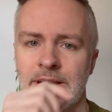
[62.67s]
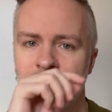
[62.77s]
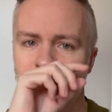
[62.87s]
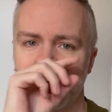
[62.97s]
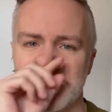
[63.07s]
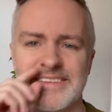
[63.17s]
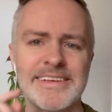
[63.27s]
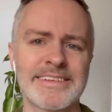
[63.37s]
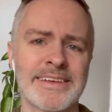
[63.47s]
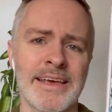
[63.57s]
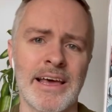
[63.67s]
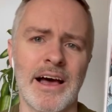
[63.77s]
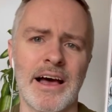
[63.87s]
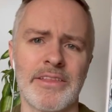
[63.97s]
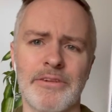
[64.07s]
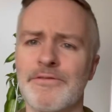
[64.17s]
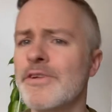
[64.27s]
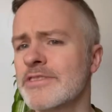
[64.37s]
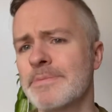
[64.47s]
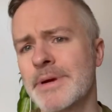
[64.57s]
So this is the
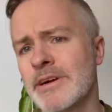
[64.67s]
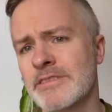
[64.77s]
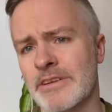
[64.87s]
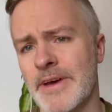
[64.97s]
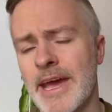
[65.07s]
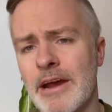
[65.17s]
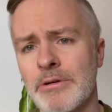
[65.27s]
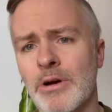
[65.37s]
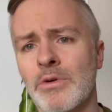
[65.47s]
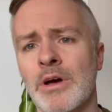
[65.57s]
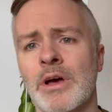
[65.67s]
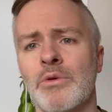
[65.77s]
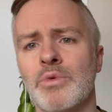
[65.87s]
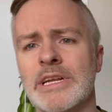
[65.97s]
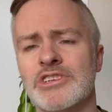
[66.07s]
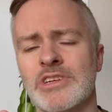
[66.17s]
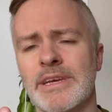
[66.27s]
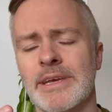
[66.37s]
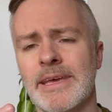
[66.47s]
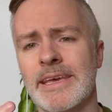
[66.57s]
first appearance of Hera, which
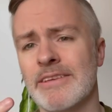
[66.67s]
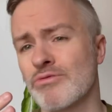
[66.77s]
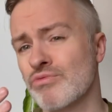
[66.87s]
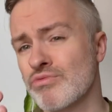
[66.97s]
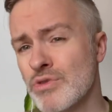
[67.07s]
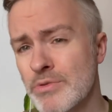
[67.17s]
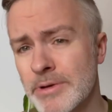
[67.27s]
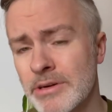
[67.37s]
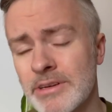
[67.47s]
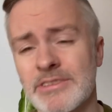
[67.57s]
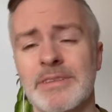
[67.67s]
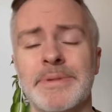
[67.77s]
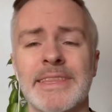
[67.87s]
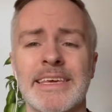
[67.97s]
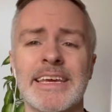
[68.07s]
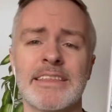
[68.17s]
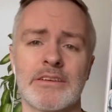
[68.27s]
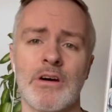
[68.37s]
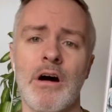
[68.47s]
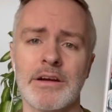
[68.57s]
is rumored to be the Ethan
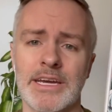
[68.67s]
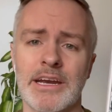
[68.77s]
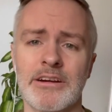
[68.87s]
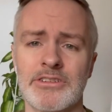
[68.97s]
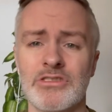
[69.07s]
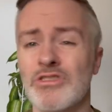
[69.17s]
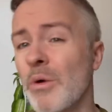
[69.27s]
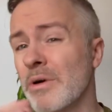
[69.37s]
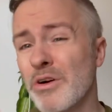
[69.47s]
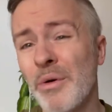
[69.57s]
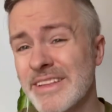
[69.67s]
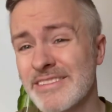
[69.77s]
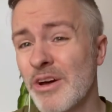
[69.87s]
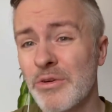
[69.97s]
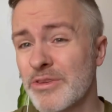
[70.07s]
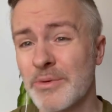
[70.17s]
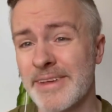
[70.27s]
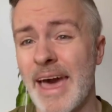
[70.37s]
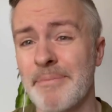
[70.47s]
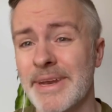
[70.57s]
Hawke character. No one quite knows what's
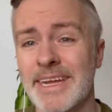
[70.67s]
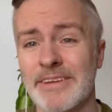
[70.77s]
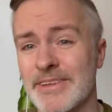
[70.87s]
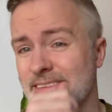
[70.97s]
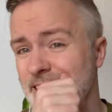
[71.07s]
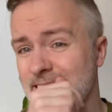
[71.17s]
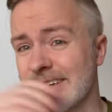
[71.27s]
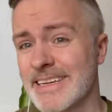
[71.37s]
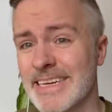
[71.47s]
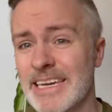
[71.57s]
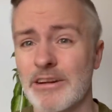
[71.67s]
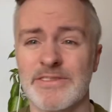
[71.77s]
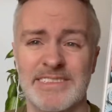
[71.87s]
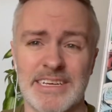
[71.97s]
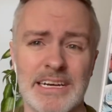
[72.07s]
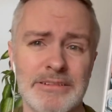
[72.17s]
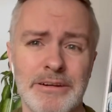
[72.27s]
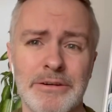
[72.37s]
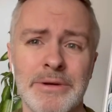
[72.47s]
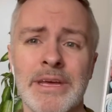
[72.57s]
happening, if it's the Sun King or if it's
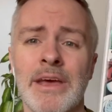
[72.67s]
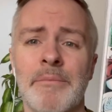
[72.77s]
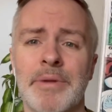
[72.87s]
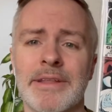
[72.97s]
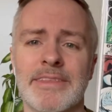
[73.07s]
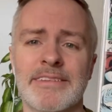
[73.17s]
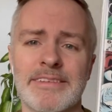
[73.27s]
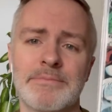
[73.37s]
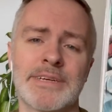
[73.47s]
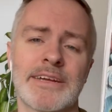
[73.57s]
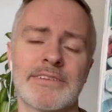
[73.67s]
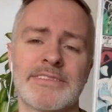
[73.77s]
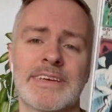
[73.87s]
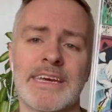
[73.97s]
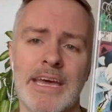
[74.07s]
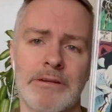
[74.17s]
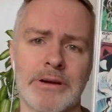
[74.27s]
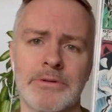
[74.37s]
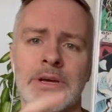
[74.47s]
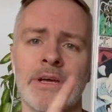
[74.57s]
Hera, but the subtitles say
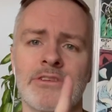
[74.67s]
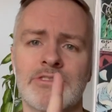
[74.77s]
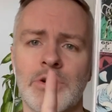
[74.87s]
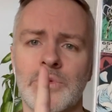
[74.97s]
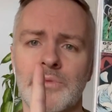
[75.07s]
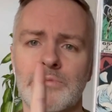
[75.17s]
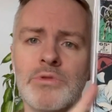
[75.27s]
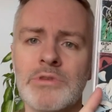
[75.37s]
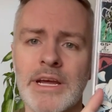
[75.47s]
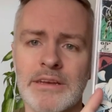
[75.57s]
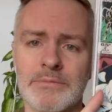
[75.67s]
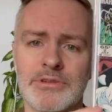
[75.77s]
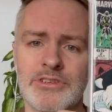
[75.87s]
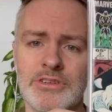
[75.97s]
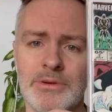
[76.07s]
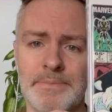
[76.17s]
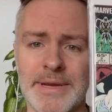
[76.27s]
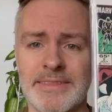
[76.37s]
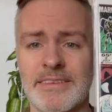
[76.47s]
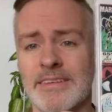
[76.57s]
Hera. So Moon Knight number 2, I
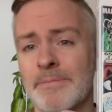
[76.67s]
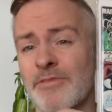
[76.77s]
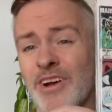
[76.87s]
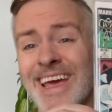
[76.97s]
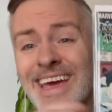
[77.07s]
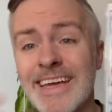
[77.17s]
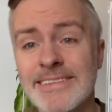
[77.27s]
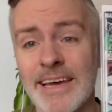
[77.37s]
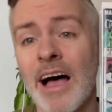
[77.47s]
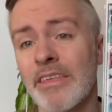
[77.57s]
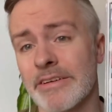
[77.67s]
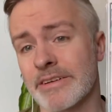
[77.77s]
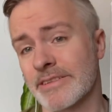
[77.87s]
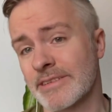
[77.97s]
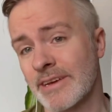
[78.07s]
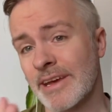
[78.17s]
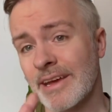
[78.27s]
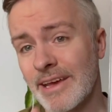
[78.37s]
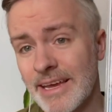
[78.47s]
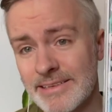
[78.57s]
picked this up for $8.
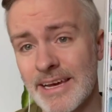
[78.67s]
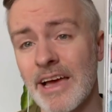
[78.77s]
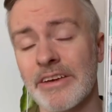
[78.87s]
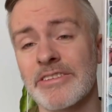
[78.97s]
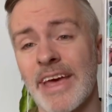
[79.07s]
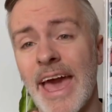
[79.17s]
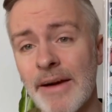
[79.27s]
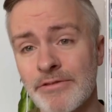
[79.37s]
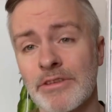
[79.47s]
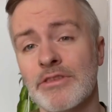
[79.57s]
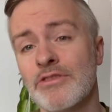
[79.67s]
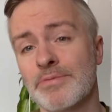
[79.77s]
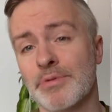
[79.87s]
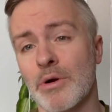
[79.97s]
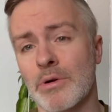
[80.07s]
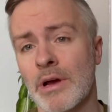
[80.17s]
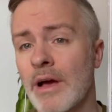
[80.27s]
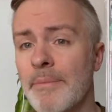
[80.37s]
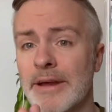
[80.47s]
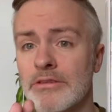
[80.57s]
$8 after the news broke.
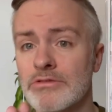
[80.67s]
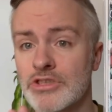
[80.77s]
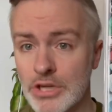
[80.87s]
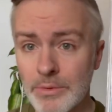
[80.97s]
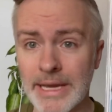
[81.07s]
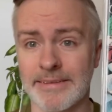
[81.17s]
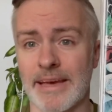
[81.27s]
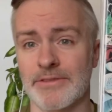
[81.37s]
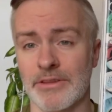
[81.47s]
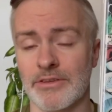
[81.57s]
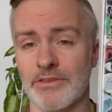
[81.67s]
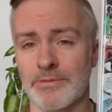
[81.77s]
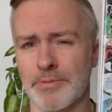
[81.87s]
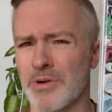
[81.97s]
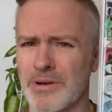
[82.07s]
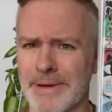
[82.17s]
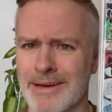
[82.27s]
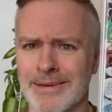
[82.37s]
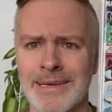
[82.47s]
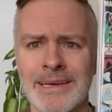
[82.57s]
About 2 weeks after the news broke
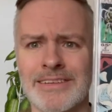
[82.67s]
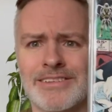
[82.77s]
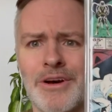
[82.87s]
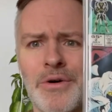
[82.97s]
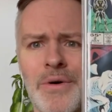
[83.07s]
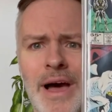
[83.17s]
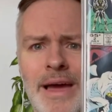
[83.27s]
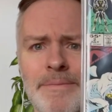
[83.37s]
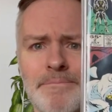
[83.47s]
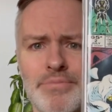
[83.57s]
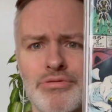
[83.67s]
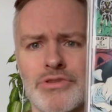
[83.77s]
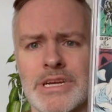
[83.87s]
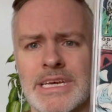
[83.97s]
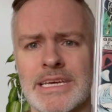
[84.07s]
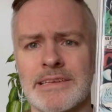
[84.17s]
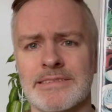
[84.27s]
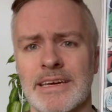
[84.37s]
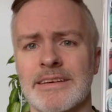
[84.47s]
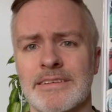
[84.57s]
about. So I'm pretty
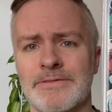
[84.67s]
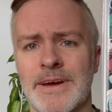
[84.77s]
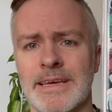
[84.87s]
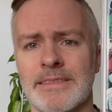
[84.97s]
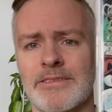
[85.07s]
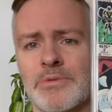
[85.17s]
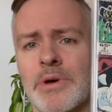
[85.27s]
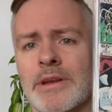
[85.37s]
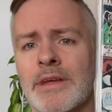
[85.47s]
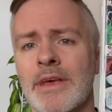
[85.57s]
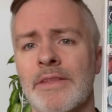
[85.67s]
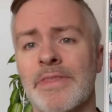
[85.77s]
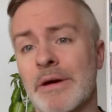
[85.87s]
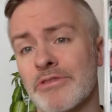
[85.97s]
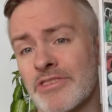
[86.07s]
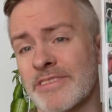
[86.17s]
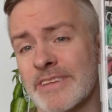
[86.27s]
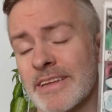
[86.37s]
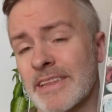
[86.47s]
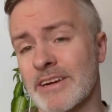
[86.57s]
psyched to find this one that was just
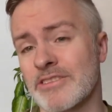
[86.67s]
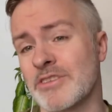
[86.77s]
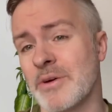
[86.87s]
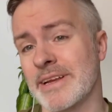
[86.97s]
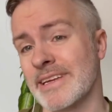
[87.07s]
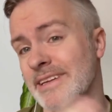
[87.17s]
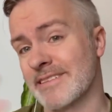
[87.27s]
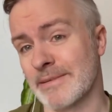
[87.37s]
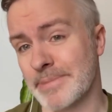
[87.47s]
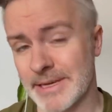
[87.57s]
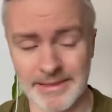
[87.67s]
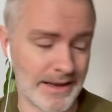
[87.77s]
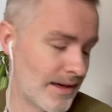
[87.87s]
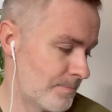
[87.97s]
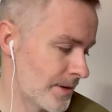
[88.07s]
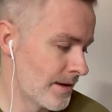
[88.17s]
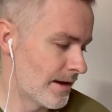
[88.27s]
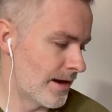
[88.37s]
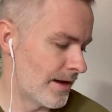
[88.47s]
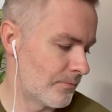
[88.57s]
sitting there, so I needed to pick that
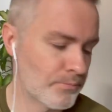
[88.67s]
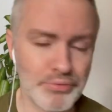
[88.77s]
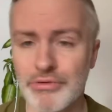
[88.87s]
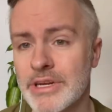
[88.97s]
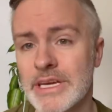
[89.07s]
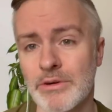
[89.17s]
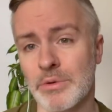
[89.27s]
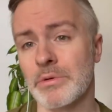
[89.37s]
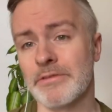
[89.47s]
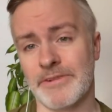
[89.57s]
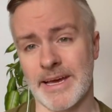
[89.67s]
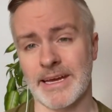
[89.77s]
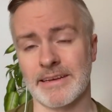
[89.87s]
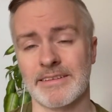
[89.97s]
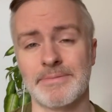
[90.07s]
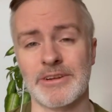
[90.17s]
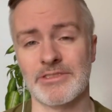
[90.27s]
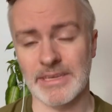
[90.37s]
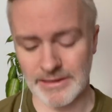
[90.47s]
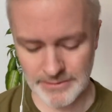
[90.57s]
up. Pretty cool find,
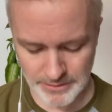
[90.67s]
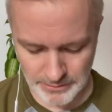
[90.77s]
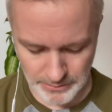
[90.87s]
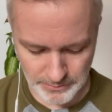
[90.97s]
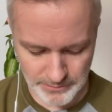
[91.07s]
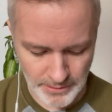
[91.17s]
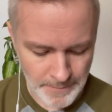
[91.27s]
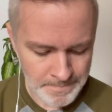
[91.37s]
especially given the news.